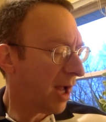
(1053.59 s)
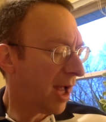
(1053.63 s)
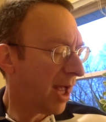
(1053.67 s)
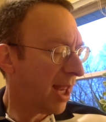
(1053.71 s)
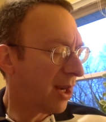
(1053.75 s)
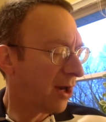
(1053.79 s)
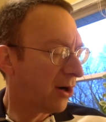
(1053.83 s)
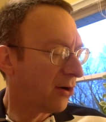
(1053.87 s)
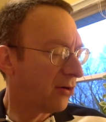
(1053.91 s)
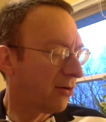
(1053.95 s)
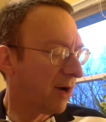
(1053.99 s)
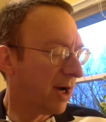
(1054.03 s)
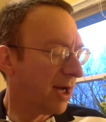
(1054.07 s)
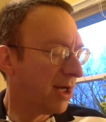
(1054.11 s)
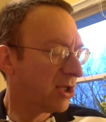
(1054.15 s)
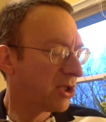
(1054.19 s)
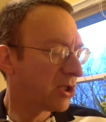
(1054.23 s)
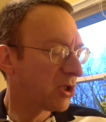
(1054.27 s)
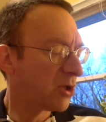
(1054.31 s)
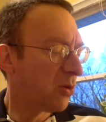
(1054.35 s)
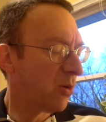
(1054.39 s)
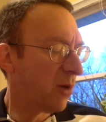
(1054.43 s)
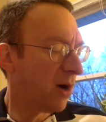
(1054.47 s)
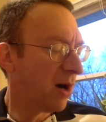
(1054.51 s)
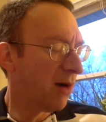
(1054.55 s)
and a great
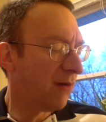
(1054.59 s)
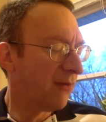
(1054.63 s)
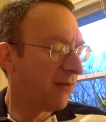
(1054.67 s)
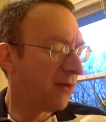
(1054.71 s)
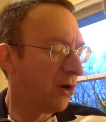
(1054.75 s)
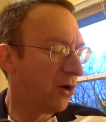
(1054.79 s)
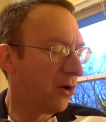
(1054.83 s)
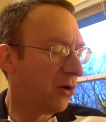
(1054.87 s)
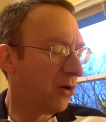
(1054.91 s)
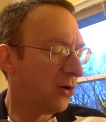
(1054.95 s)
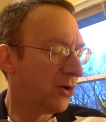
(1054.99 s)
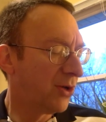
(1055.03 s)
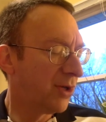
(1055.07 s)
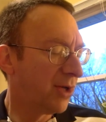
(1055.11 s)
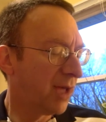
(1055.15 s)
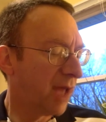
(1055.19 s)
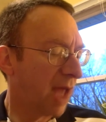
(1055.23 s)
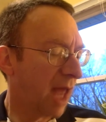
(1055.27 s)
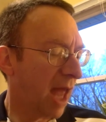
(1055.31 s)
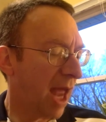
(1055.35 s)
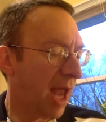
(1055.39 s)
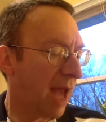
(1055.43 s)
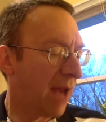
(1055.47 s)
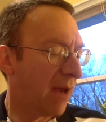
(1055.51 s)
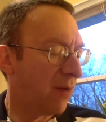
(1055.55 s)
square of golden
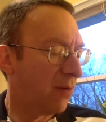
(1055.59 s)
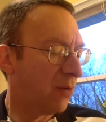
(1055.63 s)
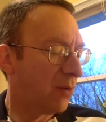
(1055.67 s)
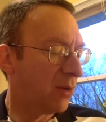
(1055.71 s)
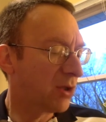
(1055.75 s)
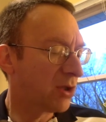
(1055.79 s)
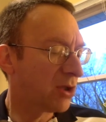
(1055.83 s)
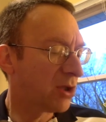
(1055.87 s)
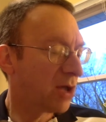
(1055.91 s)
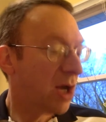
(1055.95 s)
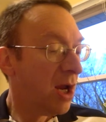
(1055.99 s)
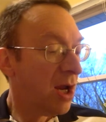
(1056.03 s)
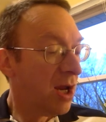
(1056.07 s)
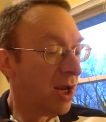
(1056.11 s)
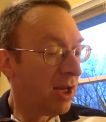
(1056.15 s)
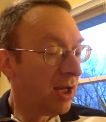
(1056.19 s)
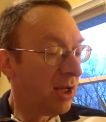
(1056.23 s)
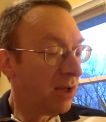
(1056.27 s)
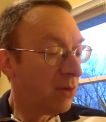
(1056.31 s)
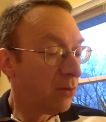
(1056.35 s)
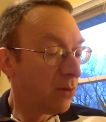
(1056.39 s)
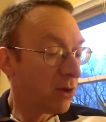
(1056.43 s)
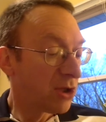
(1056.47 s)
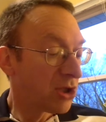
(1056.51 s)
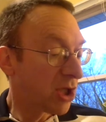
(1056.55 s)
light,
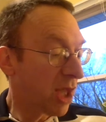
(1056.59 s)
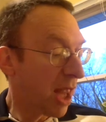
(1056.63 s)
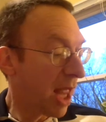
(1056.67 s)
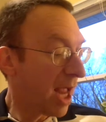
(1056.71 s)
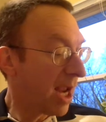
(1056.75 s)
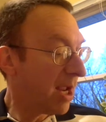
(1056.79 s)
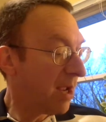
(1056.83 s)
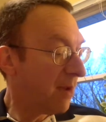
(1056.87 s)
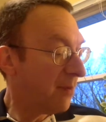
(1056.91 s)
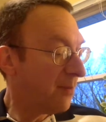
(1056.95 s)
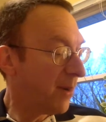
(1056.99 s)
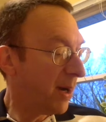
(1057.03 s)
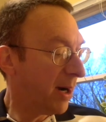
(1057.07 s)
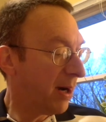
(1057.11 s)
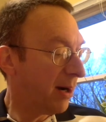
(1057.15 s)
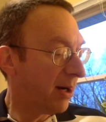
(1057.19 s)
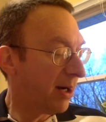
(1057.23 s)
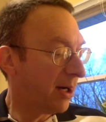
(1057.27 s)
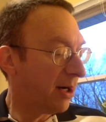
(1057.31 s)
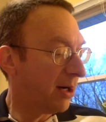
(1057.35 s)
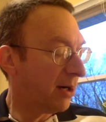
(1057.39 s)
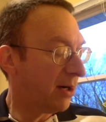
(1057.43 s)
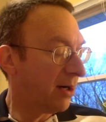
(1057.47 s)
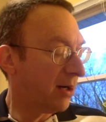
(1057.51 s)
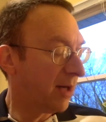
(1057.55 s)
which like a
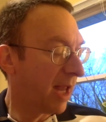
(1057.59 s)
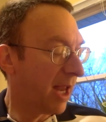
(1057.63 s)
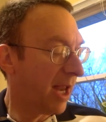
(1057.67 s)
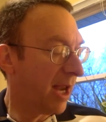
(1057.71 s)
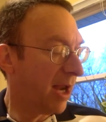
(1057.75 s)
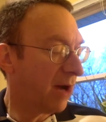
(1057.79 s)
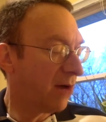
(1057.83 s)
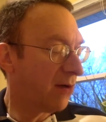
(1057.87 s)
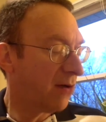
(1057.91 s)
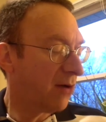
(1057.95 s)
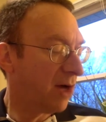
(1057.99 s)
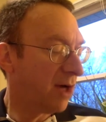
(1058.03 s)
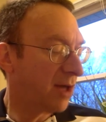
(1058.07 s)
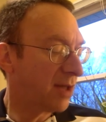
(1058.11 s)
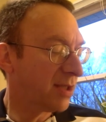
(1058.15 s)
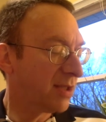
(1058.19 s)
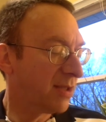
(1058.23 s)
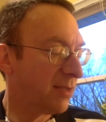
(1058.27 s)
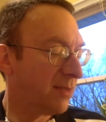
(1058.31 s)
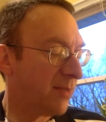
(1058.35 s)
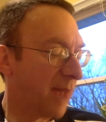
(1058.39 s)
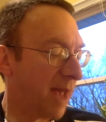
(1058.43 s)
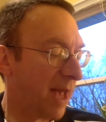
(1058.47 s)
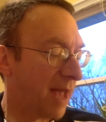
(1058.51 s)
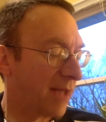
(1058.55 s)
barrier, lay across the
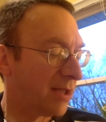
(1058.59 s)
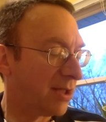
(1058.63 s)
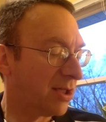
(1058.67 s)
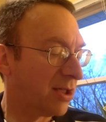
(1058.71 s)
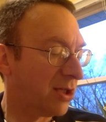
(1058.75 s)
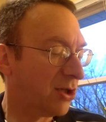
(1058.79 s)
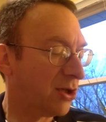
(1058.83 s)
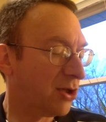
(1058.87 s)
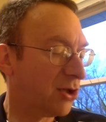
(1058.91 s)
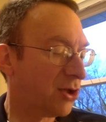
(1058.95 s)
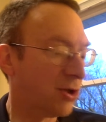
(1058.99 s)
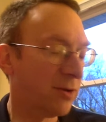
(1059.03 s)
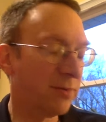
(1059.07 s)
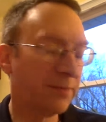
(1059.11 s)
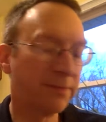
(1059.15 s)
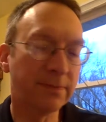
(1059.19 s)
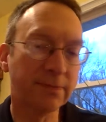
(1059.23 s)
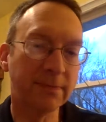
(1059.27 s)
passage.